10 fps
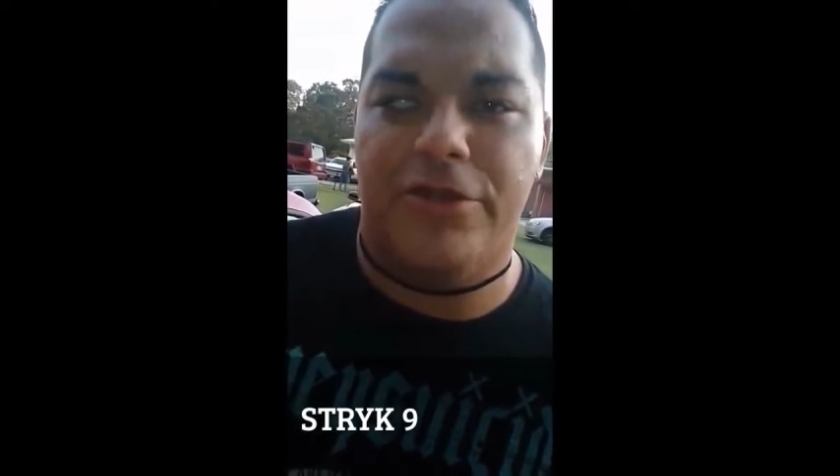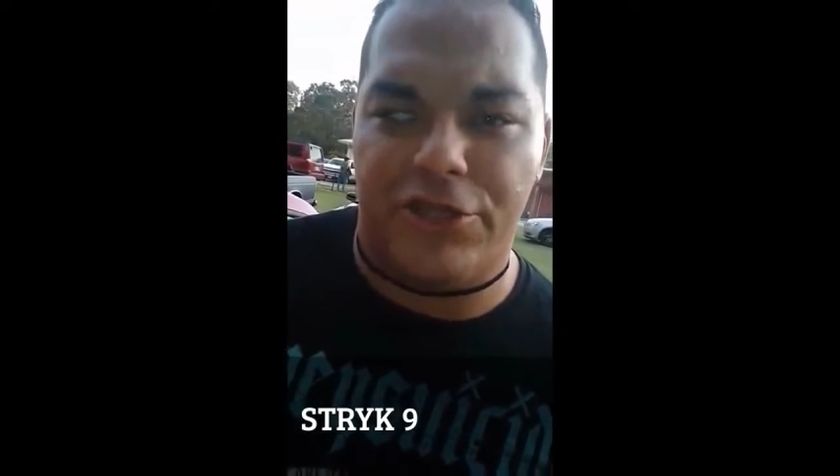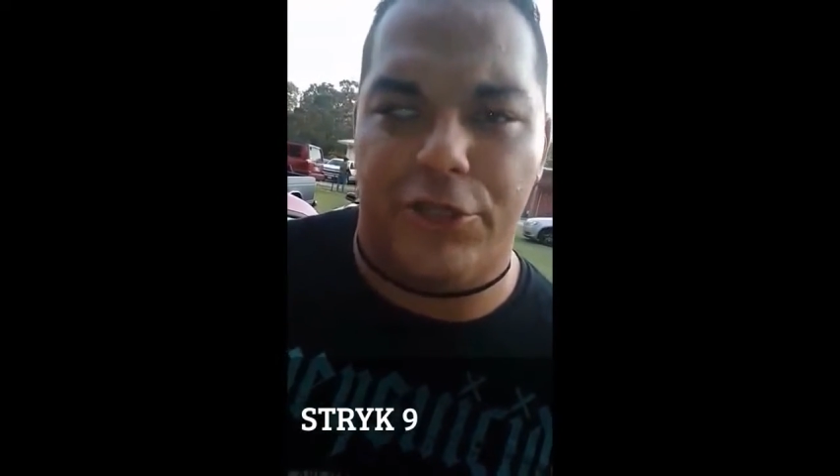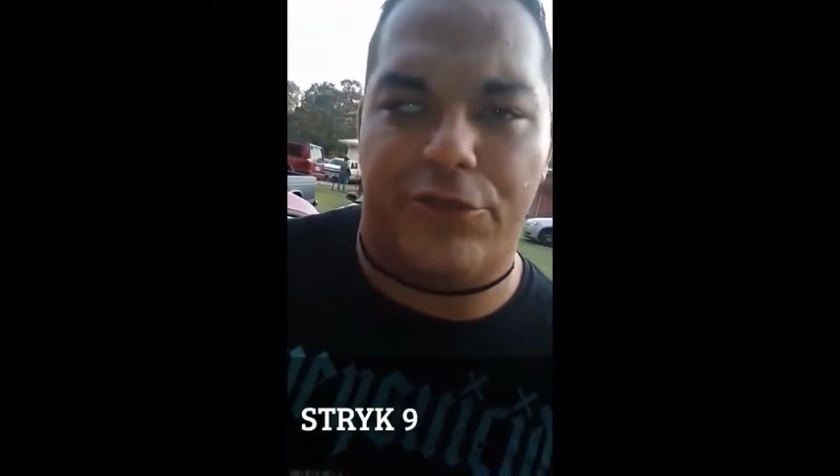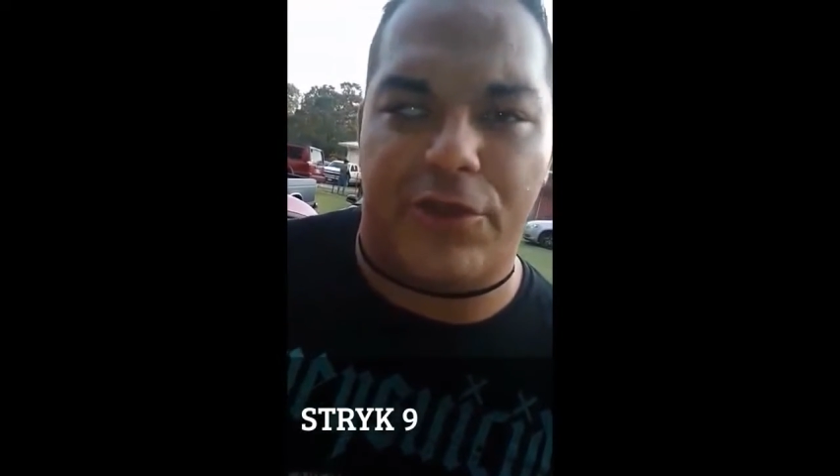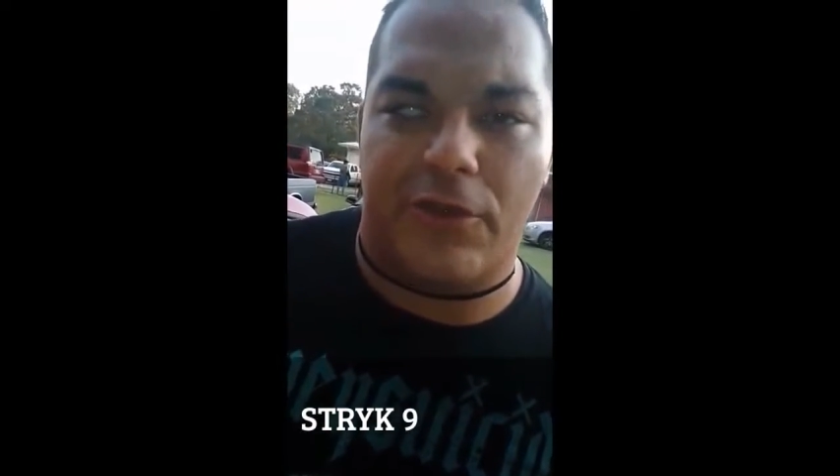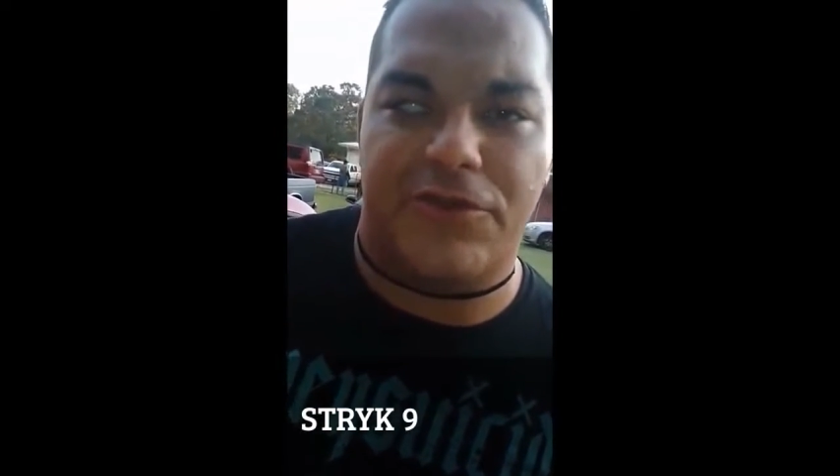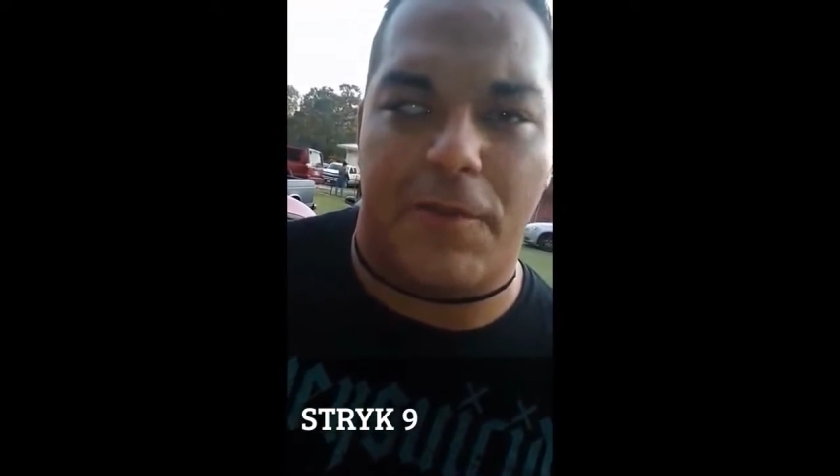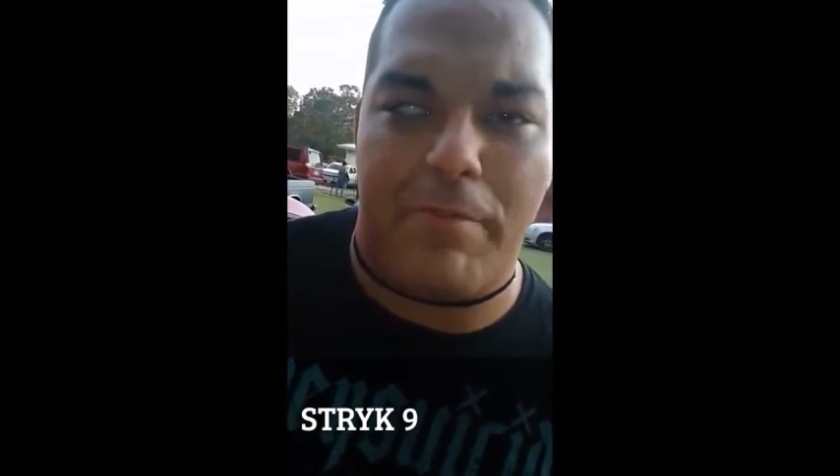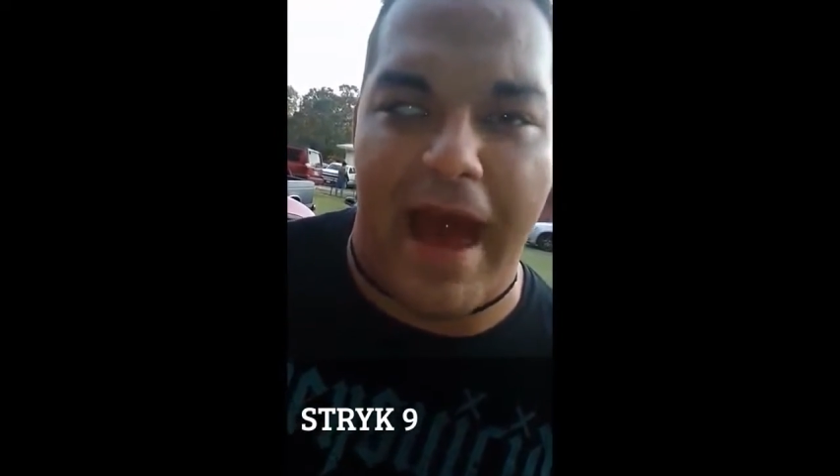to you
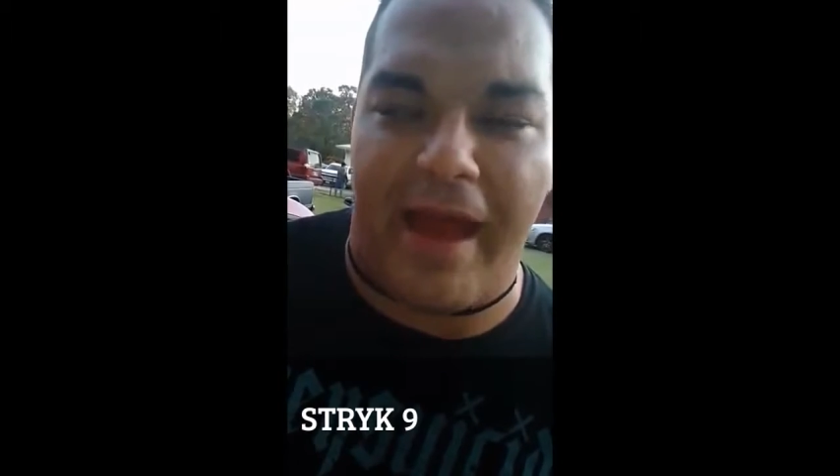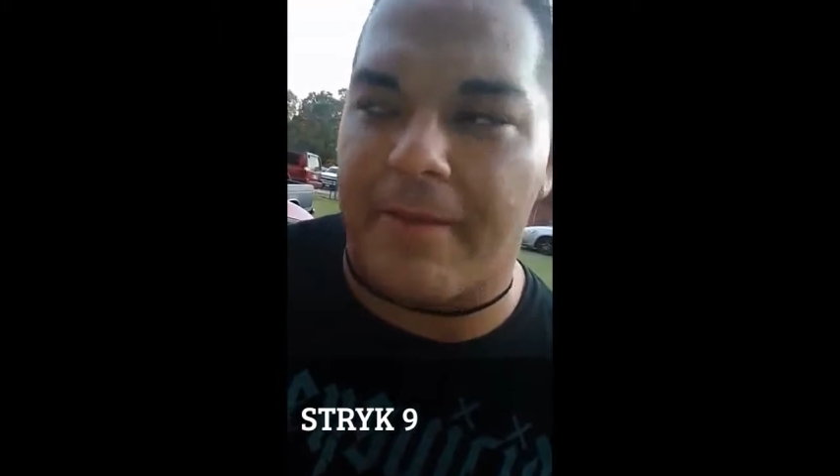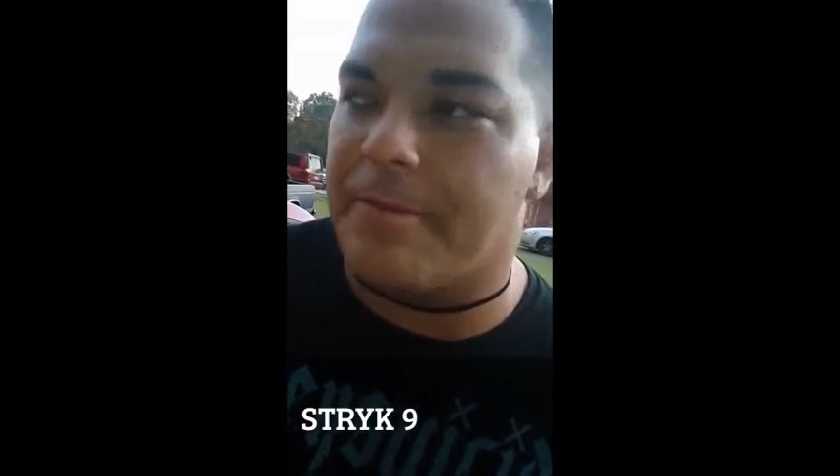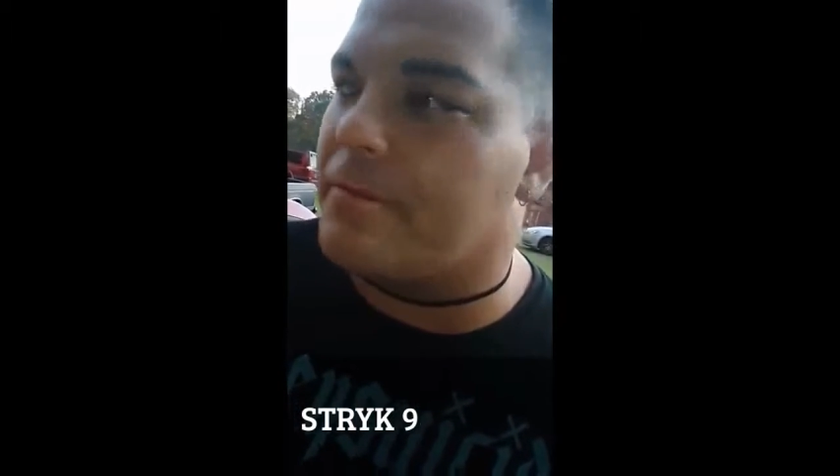turns their back.